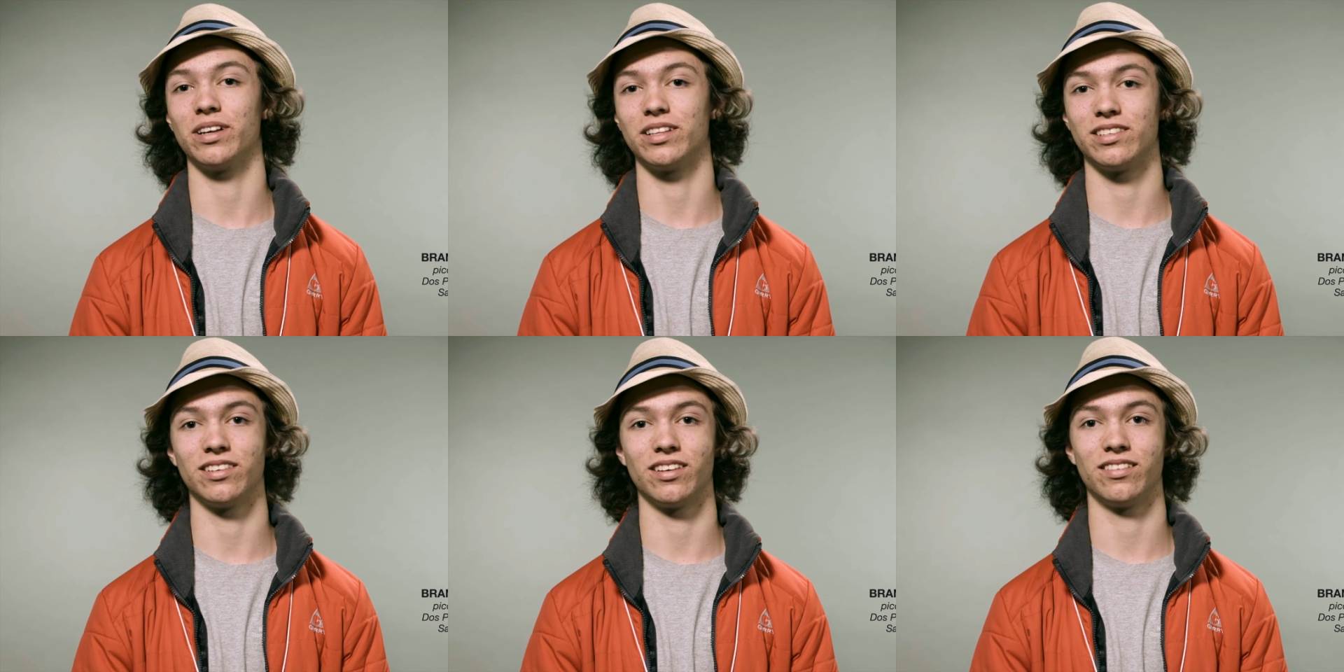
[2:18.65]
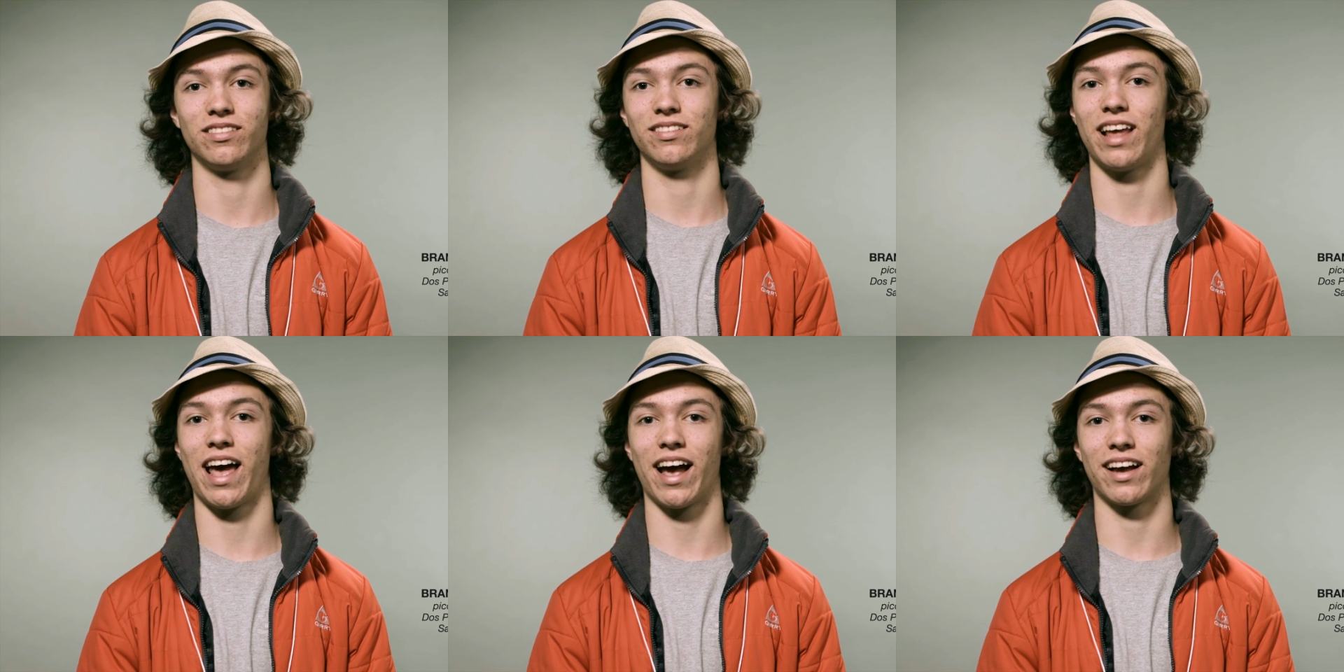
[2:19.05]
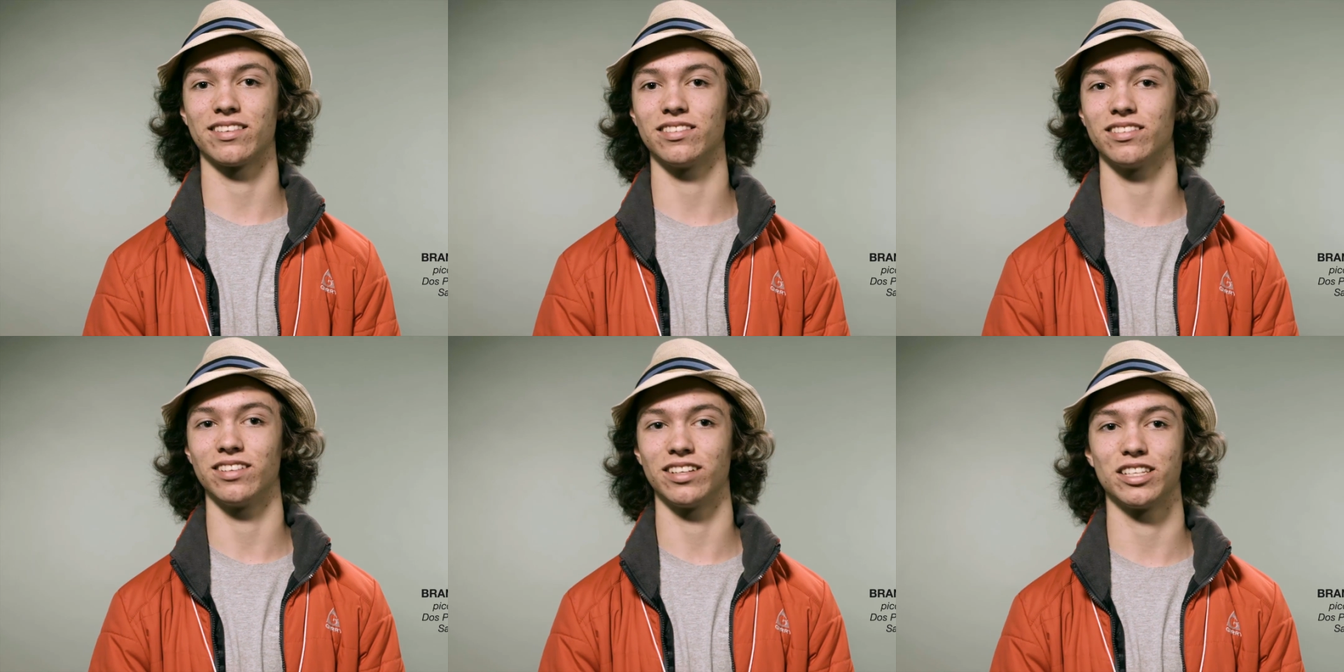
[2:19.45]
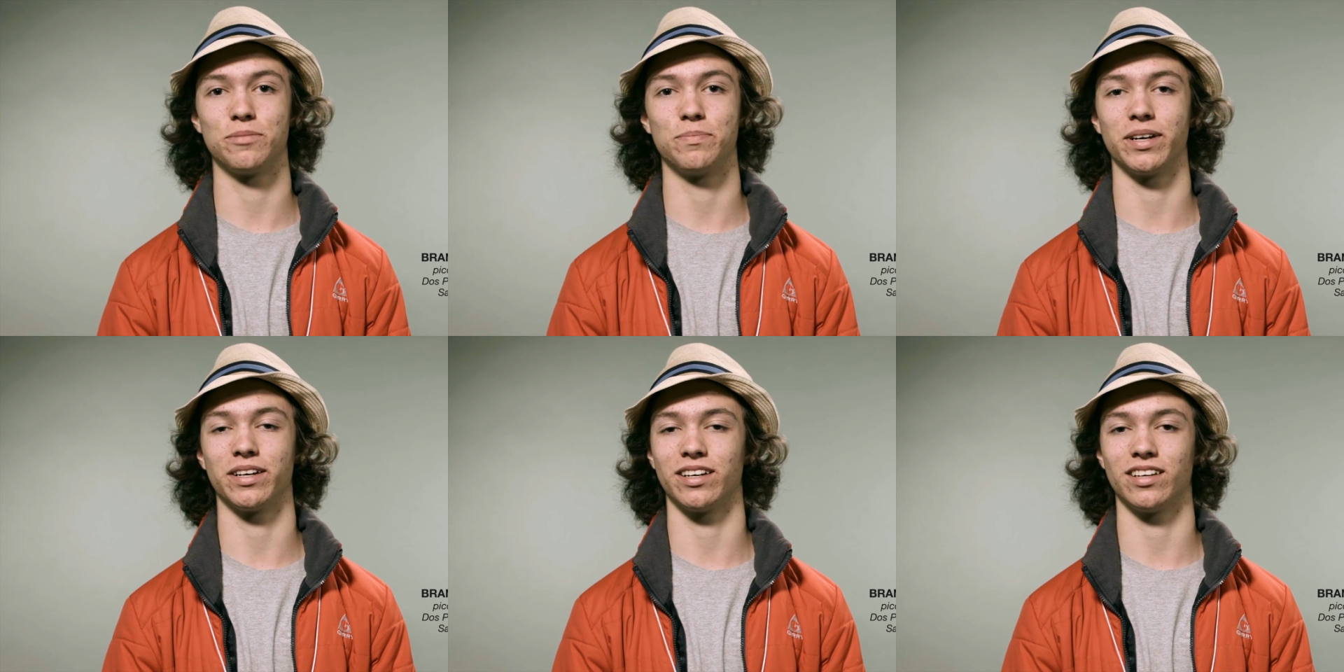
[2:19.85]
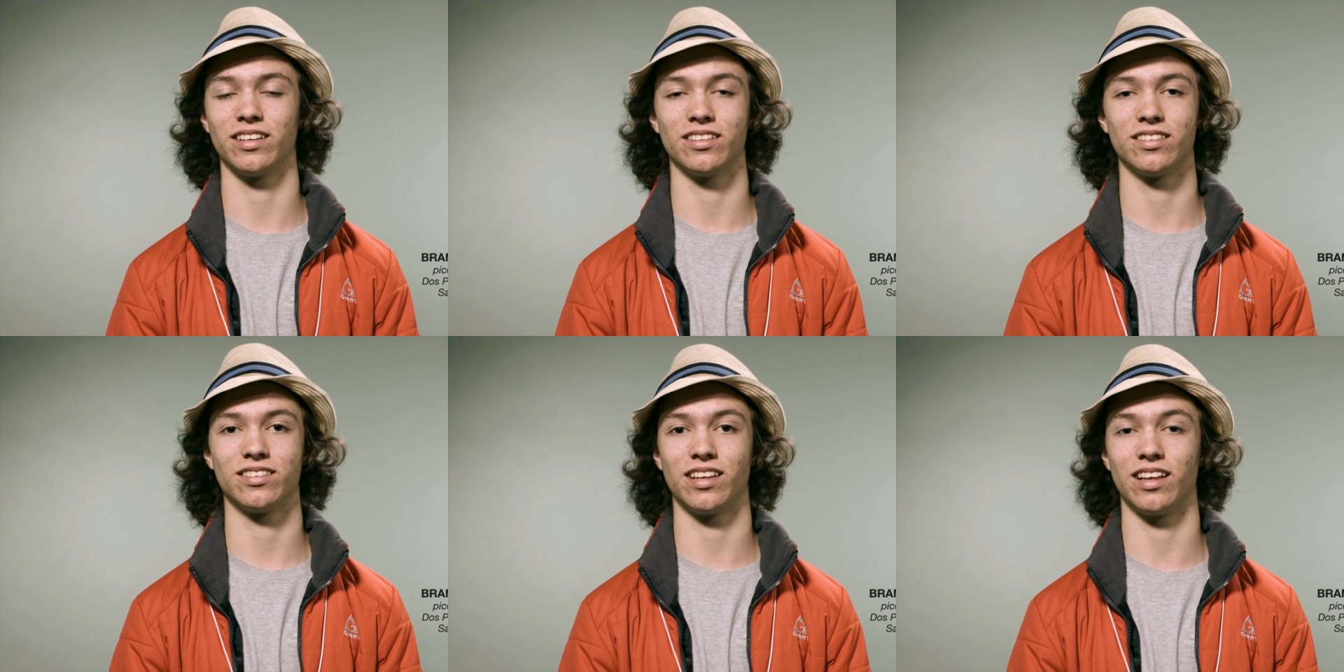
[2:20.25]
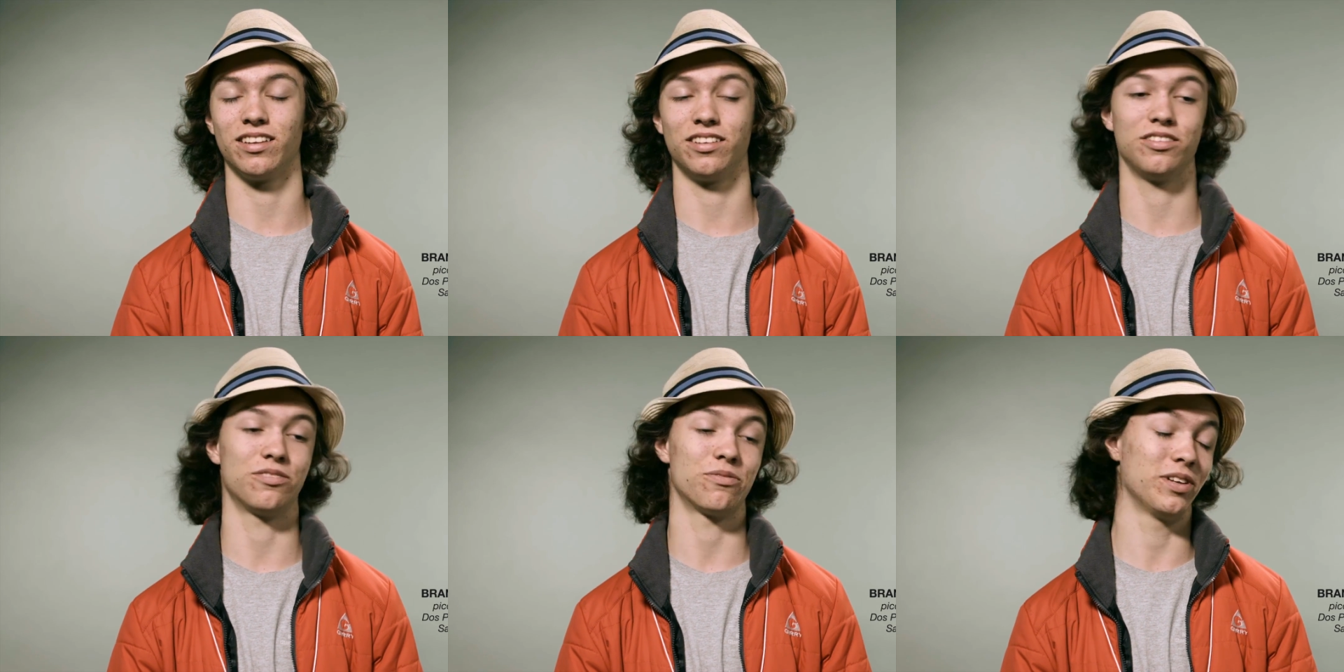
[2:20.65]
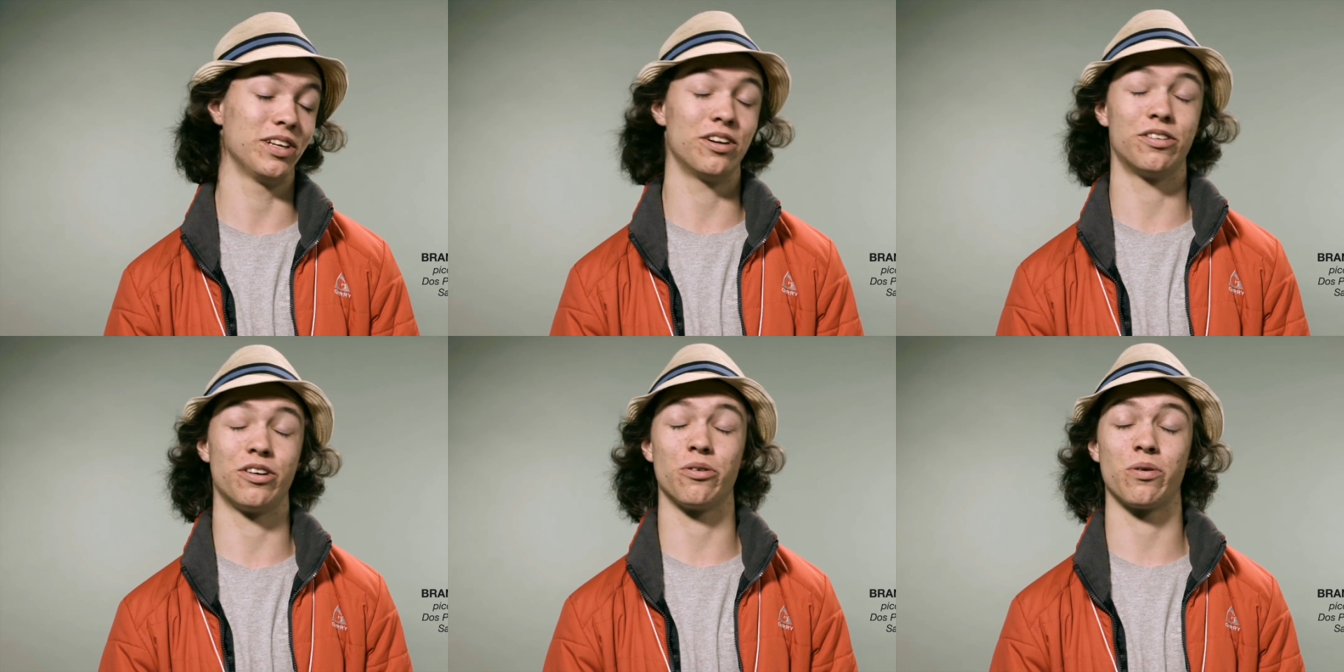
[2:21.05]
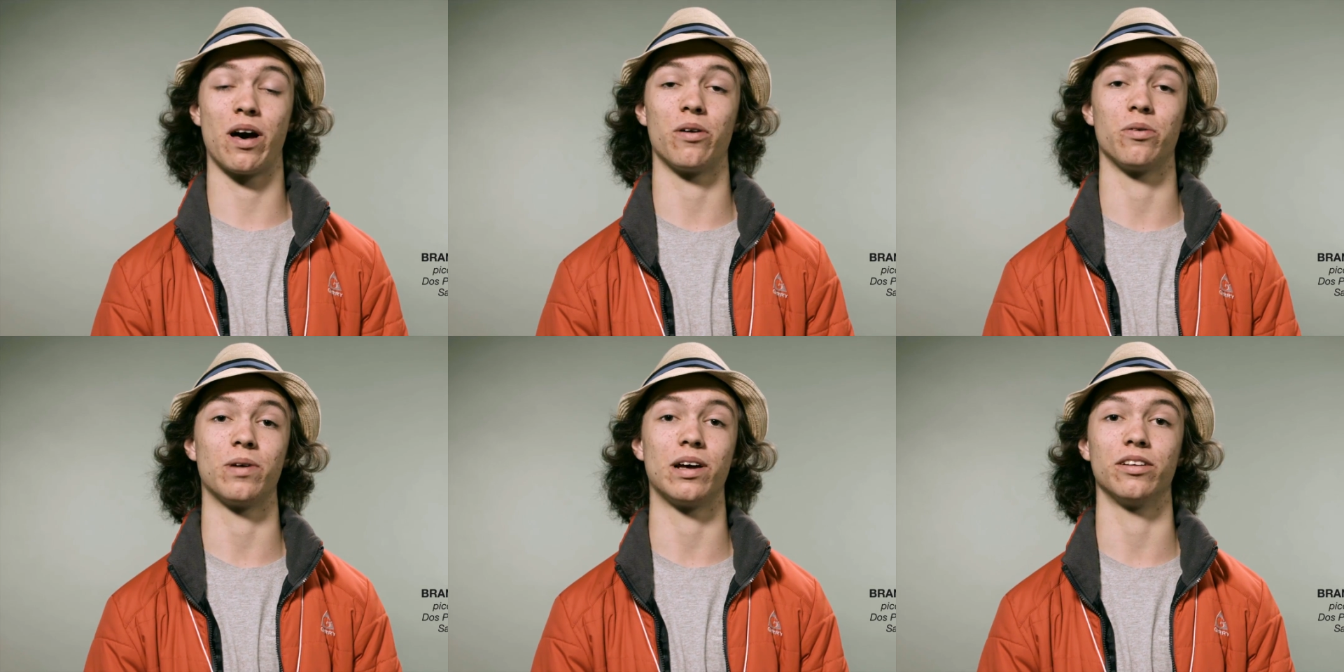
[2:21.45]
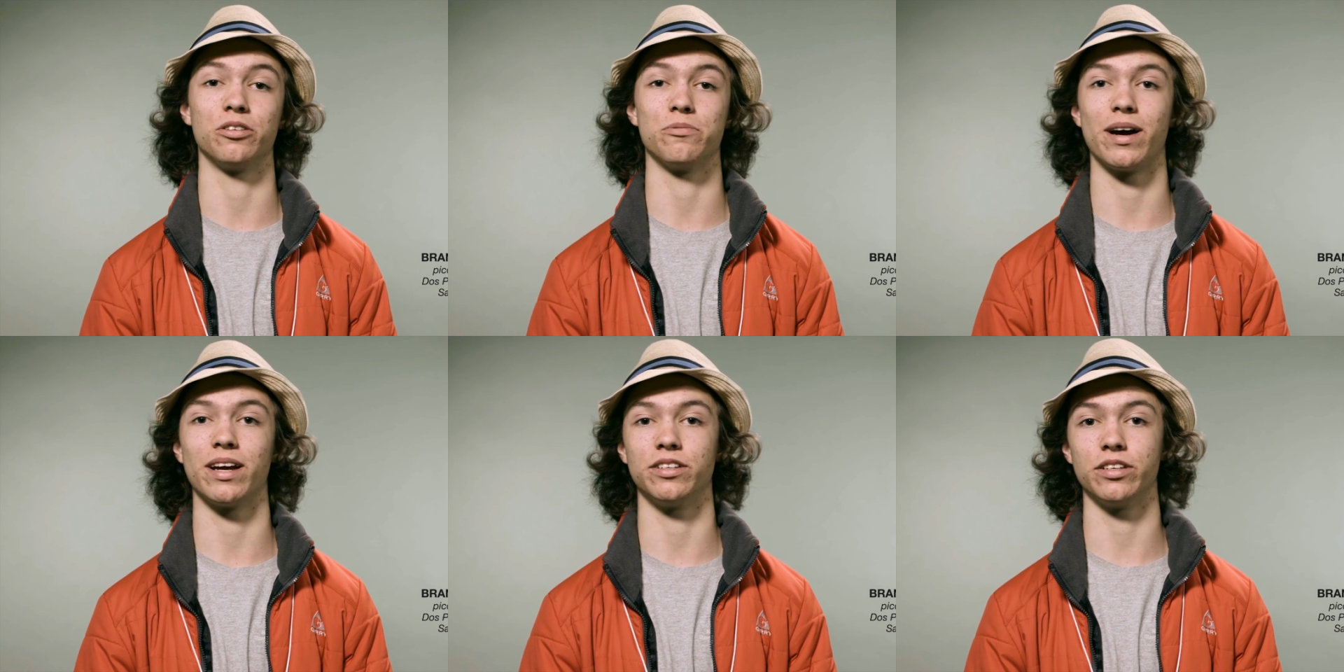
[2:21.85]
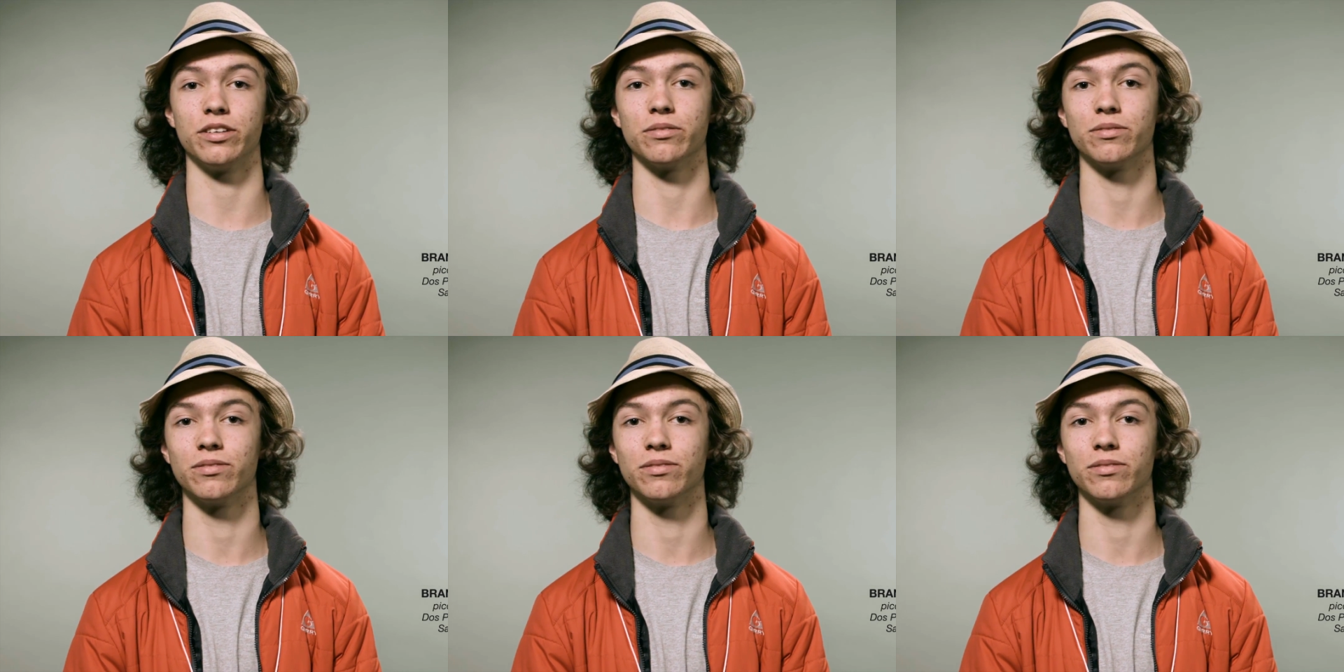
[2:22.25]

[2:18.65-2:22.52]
It's an excellent experience, and you really don't know how well you might do.